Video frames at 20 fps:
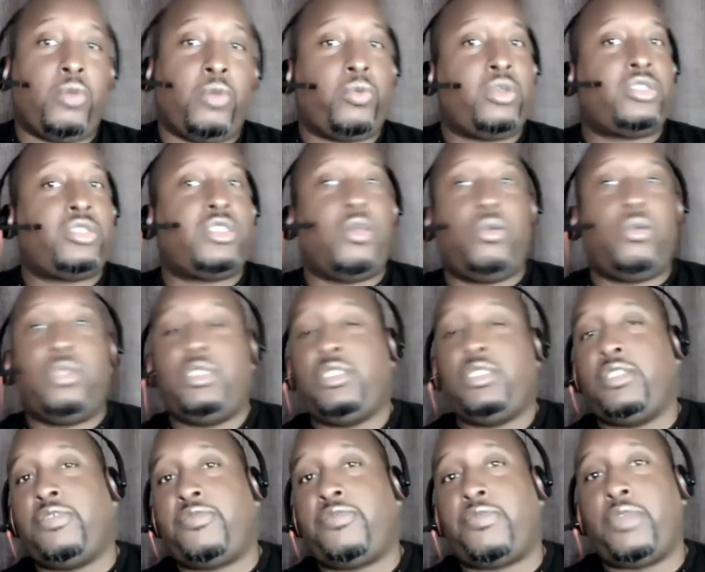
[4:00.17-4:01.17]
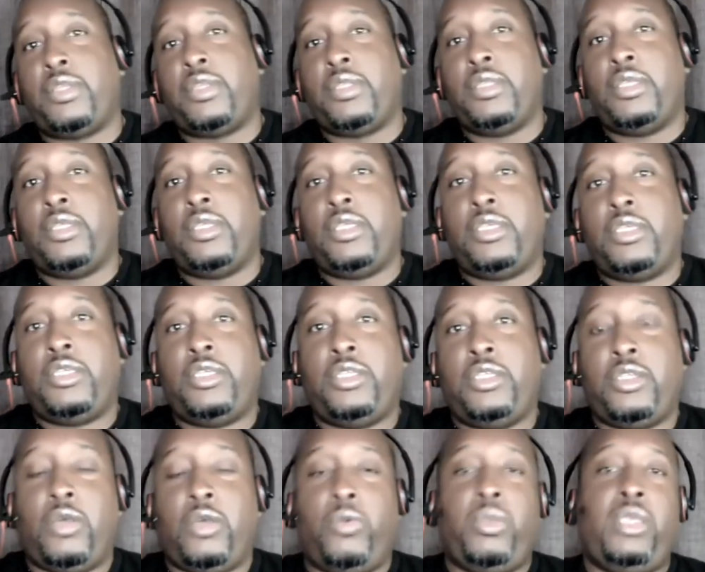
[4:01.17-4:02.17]
But we're totally different.
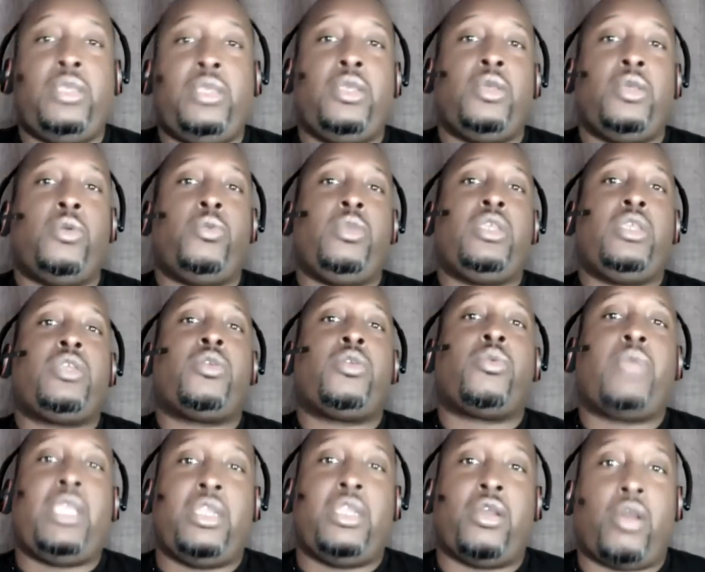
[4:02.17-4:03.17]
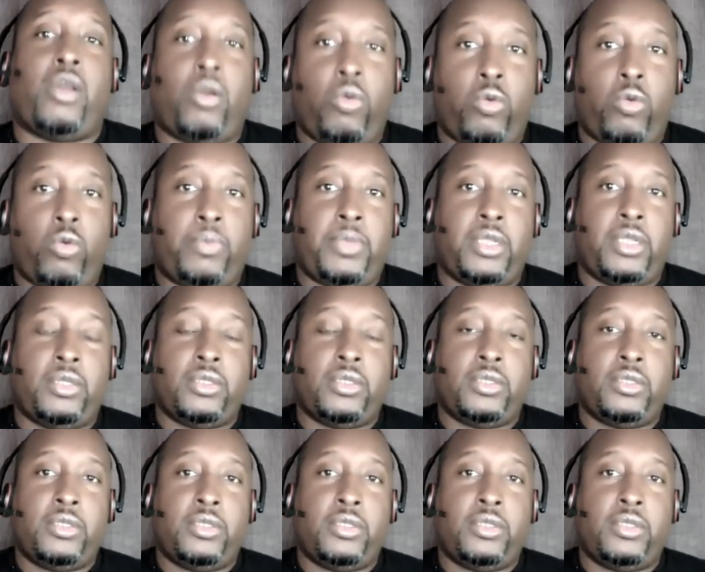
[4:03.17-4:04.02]
You know, we we create our orbit,